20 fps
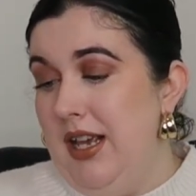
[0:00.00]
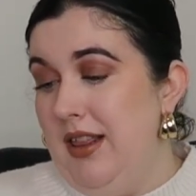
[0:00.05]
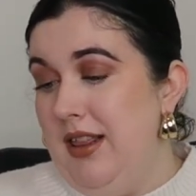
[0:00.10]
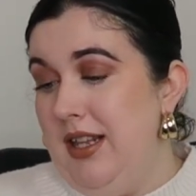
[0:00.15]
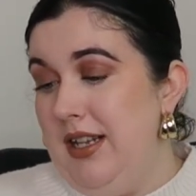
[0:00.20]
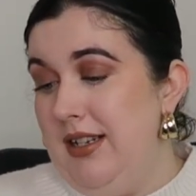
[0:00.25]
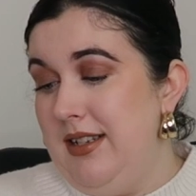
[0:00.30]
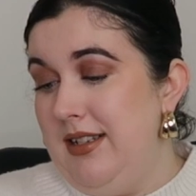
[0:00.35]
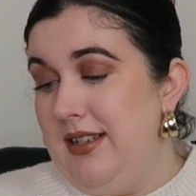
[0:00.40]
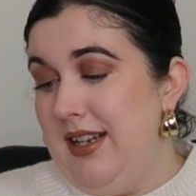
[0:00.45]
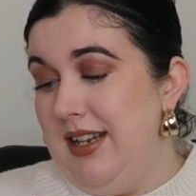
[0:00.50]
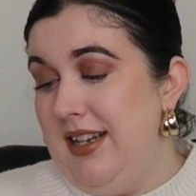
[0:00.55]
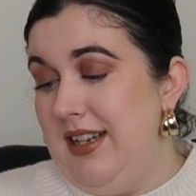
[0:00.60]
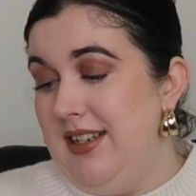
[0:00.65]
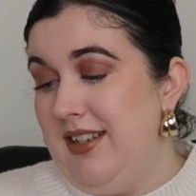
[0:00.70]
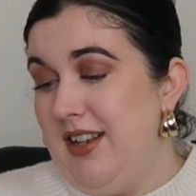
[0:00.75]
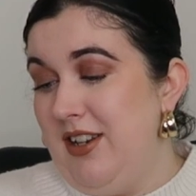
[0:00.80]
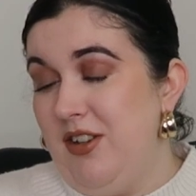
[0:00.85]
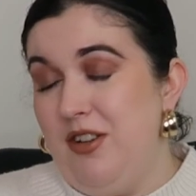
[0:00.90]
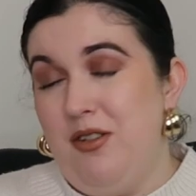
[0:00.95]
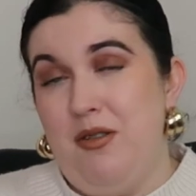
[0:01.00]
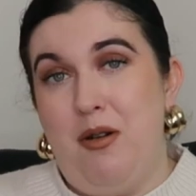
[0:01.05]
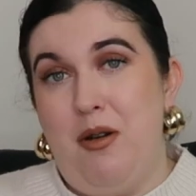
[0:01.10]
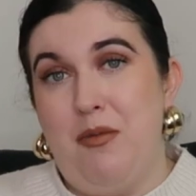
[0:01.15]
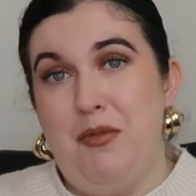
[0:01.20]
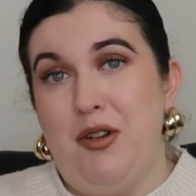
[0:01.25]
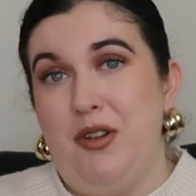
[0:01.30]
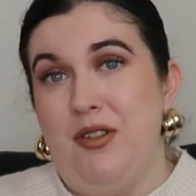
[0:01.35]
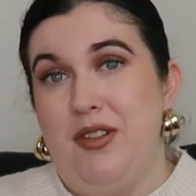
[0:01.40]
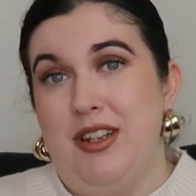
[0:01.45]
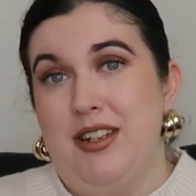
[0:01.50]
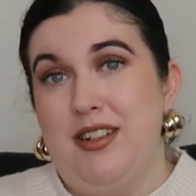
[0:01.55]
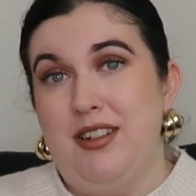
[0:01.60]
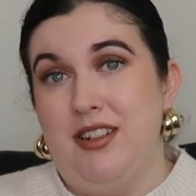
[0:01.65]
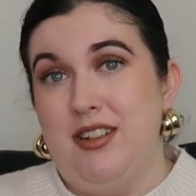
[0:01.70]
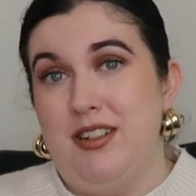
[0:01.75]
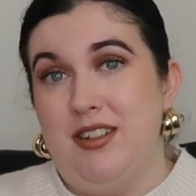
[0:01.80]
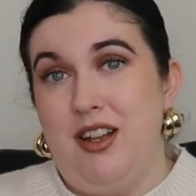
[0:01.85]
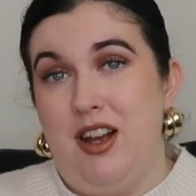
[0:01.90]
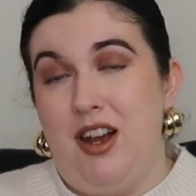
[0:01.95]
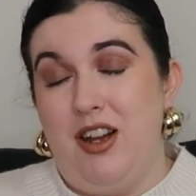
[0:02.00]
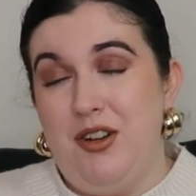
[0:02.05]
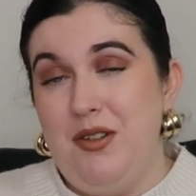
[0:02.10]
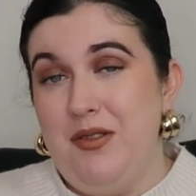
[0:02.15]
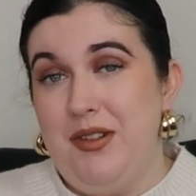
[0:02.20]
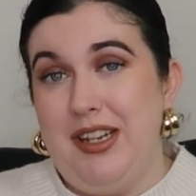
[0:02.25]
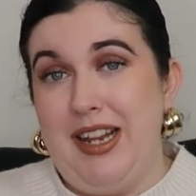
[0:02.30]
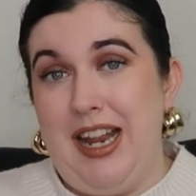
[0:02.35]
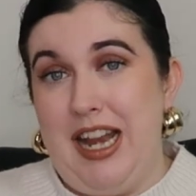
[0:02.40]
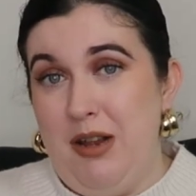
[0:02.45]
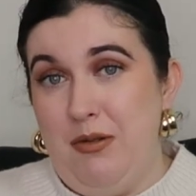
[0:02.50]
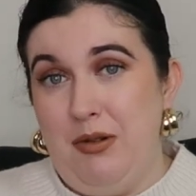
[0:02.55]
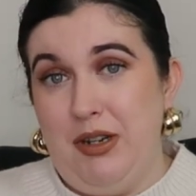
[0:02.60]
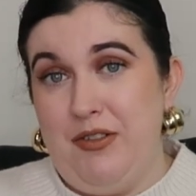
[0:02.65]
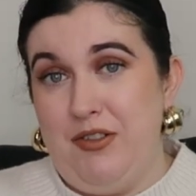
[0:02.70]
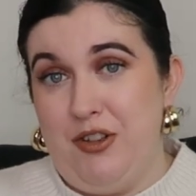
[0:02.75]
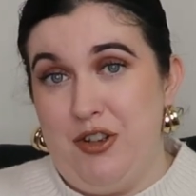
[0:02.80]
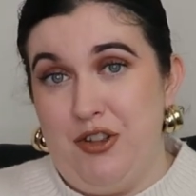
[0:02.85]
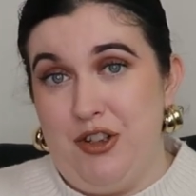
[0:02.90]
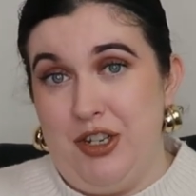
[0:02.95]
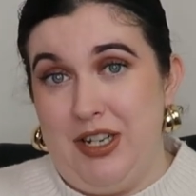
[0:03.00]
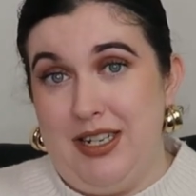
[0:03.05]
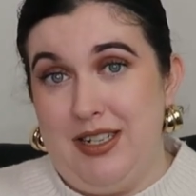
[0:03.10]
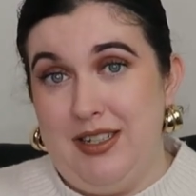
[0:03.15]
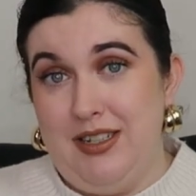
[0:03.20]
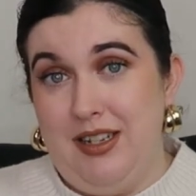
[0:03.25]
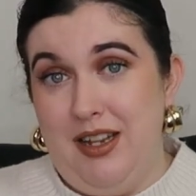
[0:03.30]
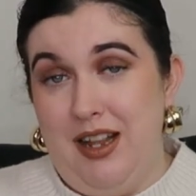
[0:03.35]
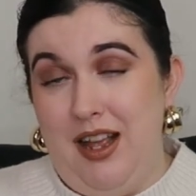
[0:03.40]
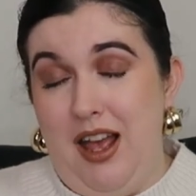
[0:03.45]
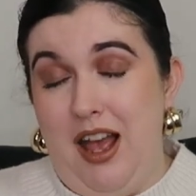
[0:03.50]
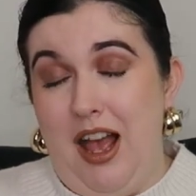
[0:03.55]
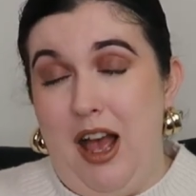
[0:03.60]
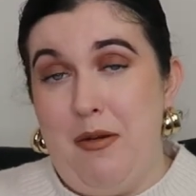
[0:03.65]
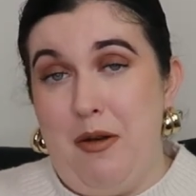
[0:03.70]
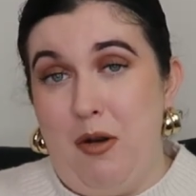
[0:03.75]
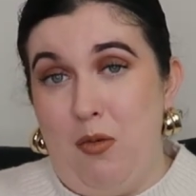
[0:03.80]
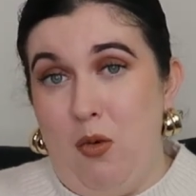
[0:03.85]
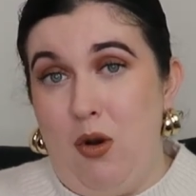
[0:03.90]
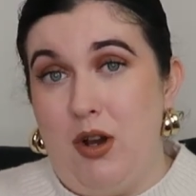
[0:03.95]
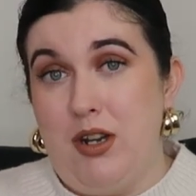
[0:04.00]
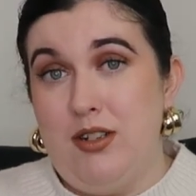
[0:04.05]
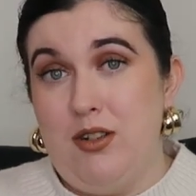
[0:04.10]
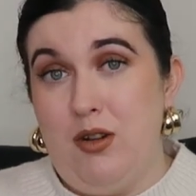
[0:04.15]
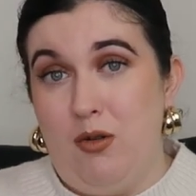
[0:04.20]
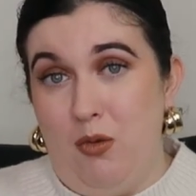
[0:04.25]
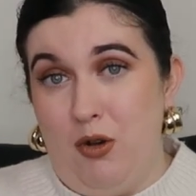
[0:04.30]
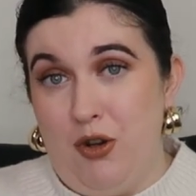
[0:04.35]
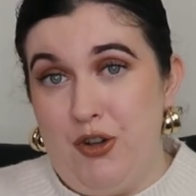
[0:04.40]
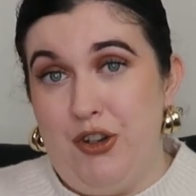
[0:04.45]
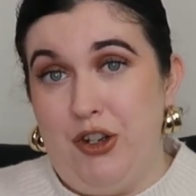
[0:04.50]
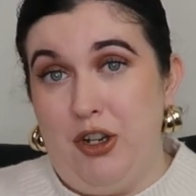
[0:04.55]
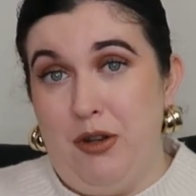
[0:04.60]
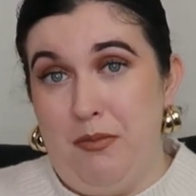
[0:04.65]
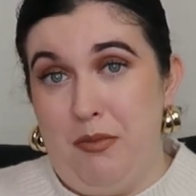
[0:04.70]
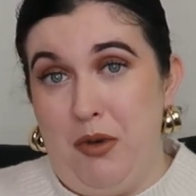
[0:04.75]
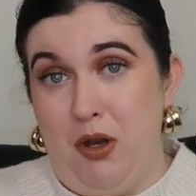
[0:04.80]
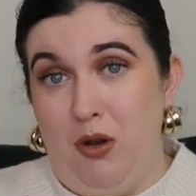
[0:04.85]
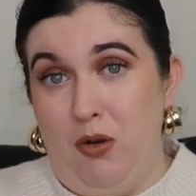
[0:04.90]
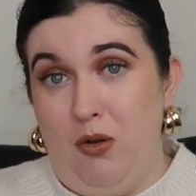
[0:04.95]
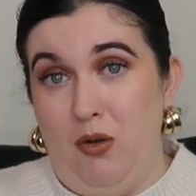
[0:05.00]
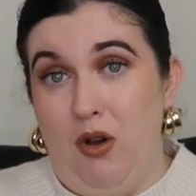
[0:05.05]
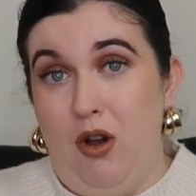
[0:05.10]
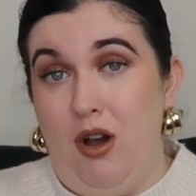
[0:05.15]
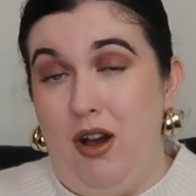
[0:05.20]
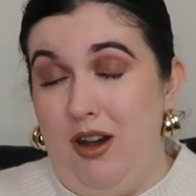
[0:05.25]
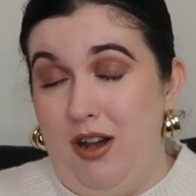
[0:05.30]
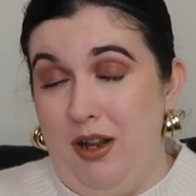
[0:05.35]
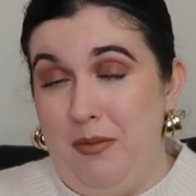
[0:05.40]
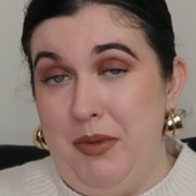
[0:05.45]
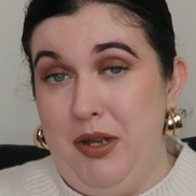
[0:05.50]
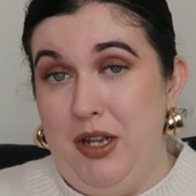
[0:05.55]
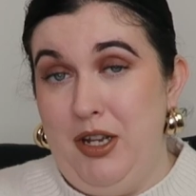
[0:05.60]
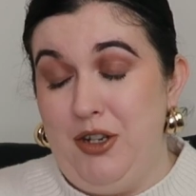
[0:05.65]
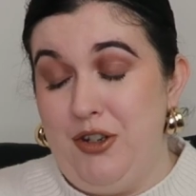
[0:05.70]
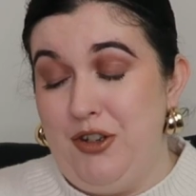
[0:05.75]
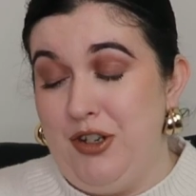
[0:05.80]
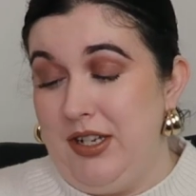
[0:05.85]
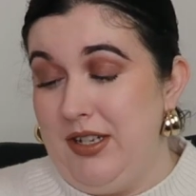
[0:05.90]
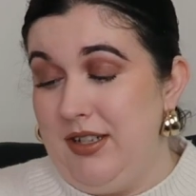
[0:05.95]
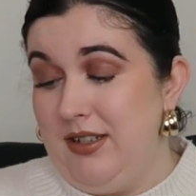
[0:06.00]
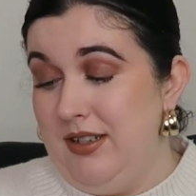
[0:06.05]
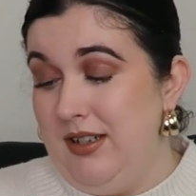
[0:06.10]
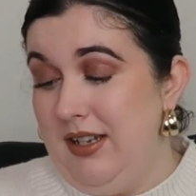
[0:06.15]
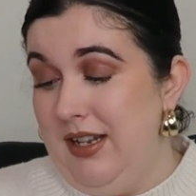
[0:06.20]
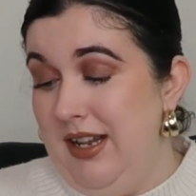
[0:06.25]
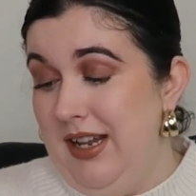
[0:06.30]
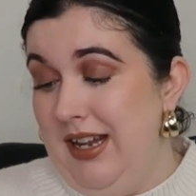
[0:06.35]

This is, I don't know why I'm doing this because I don't think anyone gives a shit about what washing up bowl I purchased.